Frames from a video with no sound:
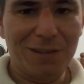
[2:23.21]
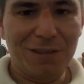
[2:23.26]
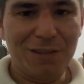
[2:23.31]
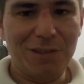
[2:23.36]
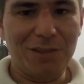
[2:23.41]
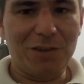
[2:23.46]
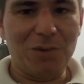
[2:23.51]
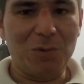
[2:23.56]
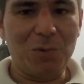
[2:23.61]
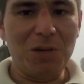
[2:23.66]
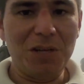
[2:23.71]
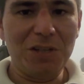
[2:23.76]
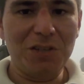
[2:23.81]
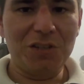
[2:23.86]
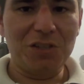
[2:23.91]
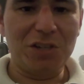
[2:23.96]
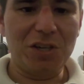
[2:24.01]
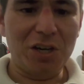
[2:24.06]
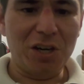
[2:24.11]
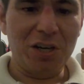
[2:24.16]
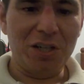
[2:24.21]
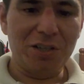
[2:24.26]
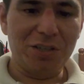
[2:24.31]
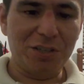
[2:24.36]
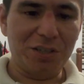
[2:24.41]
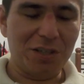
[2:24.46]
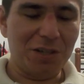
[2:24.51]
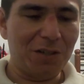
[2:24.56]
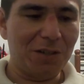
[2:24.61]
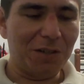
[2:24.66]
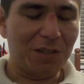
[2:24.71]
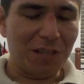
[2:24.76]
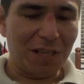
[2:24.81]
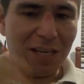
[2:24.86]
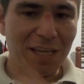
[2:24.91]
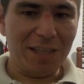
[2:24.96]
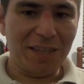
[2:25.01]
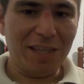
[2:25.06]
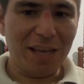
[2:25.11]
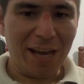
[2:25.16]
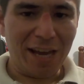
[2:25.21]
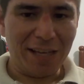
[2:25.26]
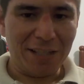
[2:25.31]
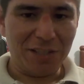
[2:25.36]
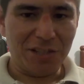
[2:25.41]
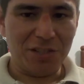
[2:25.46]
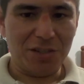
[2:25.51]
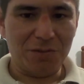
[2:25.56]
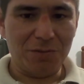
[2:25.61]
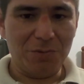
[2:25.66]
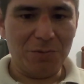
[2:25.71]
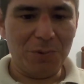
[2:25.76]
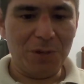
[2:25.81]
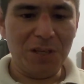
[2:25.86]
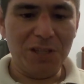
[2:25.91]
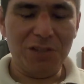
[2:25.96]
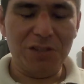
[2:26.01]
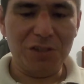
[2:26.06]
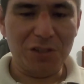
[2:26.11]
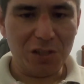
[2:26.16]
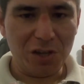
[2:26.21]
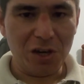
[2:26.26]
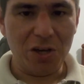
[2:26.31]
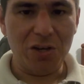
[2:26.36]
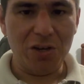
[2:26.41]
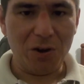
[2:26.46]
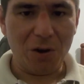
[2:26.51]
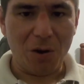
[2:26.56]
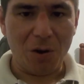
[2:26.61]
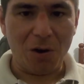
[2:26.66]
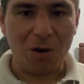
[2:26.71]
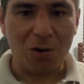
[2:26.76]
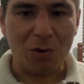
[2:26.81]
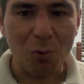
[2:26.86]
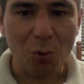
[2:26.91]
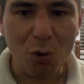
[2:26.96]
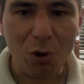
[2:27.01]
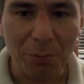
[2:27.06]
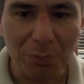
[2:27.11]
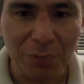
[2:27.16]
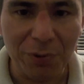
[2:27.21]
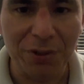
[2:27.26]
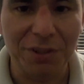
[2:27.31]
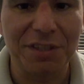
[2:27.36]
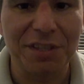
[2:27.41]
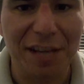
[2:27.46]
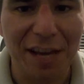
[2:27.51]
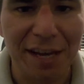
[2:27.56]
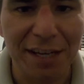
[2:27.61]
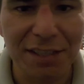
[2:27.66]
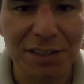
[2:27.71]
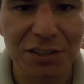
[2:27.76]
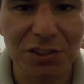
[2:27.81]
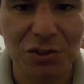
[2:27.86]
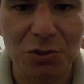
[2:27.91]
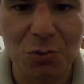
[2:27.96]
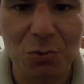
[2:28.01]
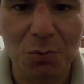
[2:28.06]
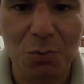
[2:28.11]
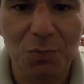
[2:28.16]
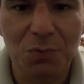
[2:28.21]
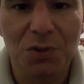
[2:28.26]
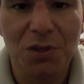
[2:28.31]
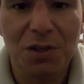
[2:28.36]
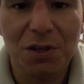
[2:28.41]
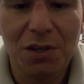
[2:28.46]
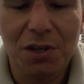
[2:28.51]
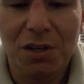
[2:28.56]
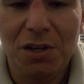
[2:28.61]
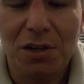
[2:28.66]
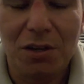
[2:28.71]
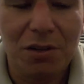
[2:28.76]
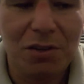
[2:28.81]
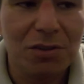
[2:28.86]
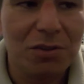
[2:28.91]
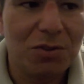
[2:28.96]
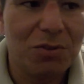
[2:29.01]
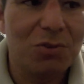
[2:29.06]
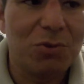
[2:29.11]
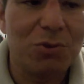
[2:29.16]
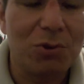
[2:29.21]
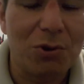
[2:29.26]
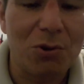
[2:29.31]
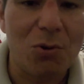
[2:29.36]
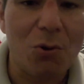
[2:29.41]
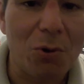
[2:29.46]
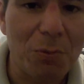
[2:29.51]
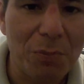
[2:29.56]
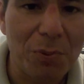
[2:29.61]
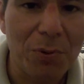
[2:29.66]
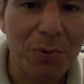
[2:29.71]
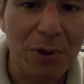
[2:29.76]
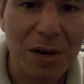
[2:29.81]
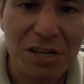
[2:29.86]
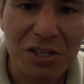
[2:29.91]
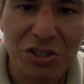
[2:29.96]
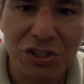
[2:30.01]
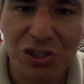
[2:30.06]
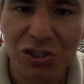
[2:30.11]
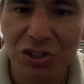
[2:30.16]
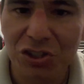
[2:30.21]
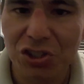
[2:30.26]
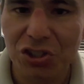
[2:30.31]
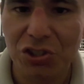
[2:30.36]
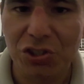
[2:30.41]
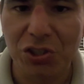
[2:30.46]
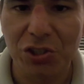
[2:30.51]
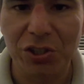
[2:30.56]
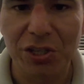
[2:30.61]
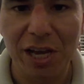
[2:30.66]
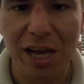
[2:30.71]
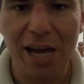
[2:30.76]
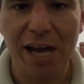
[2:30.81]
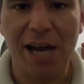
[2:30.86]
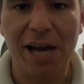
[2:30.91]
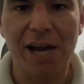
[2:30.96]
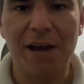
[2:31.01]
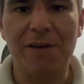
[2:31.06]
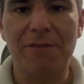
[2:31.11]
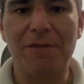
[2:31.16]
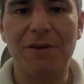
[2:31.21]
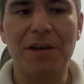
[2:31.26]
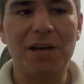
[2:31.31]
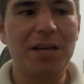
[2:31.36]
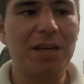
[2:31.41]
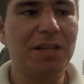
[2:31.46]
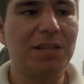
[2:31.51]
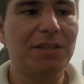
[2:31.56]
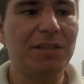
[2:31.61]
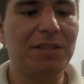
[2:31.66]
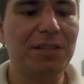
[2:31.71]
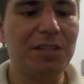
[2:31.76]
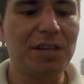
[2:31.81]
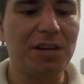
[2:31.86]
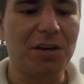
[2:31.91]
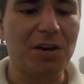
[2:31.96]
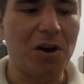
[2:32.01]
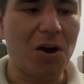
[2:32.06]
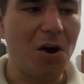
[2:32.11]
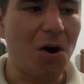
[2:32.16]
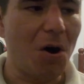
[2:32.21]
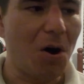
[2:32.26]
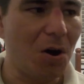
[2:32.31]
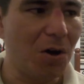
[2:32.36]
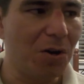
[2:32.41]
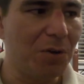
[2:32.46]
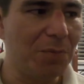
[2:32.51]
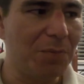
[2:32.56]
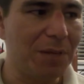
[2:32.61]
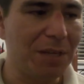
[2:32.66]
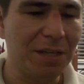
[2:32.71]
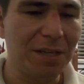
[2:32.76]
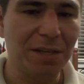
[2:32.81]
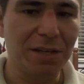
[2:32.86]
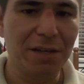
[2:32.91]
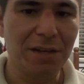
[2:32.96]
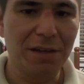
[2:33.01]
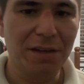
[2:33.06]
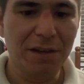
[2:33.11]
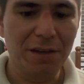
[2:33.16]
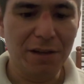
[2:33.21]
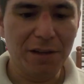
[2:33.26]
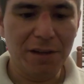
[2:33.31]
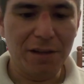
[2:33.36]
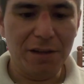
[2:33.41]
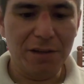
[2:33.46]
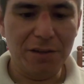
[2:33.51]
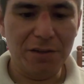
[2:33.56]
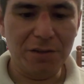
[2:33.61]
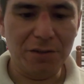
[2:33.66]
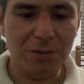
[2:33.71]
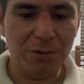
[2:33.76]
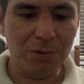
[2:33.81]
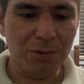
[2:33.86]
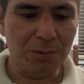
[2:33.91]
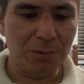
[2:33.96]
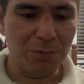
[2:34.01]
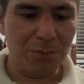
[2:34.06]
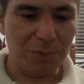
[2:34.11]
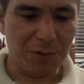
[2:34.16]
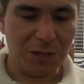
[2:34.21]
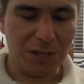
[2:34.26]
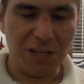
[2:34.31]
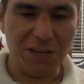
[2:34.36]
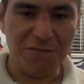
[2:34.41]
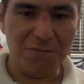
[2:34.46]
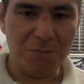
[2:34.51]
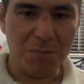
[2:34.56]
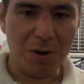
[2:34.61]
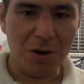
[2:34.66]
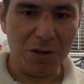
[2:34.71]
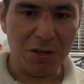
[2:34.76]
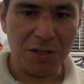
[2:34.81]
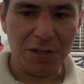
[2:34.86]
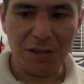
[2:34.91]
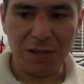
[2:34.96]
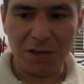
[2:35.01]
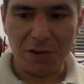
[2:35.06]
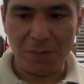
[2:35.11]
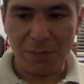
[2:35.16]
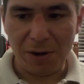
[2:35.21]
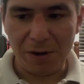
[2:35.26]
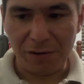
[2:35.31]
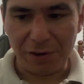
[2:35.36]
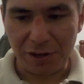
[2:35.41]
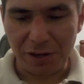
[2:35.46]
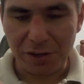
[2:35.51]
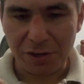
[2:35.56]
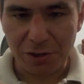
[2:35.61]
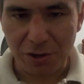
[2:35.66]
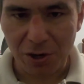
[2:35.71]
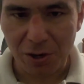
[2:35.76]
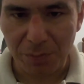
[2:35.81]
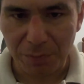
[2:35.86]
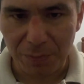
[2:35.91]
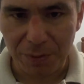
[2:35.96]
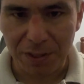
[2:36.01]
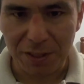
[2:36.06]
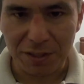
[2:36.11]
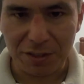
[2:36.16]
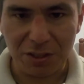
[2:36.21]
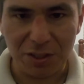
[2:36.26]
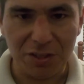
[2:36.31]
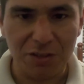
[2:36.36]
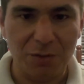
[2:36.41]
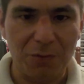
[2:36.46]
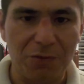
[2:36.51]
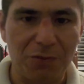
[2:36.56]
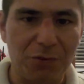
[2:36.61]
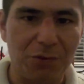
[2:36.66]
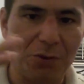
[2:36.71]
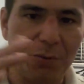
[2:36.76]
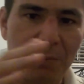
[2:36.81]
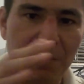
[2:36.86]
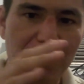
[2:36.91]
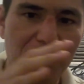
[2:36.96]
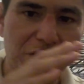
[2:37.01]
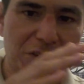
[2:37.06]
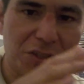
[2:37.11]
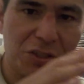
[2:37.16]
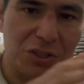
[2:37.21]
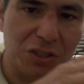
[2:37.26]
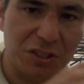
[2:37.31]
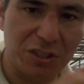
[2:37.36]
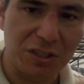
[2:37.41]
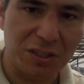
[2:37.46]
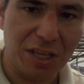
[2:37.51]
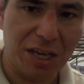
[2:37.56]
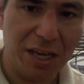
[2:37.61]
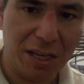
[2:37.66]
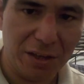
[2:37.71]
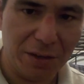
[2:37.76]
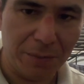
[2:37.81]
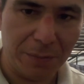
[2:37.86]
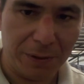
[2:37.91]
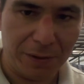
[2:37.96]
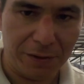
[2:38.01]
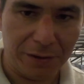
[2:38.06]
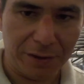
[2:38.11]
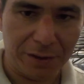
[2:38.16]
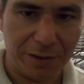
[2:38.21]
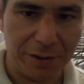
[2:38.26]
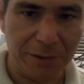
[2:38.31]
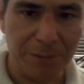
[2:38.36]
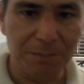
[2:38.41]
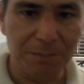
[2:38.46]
you know, we need to cut the tax, we need to cut our corporate tax so to corporations could have the economy, you know, keep money in American companies and for the money to stay in America.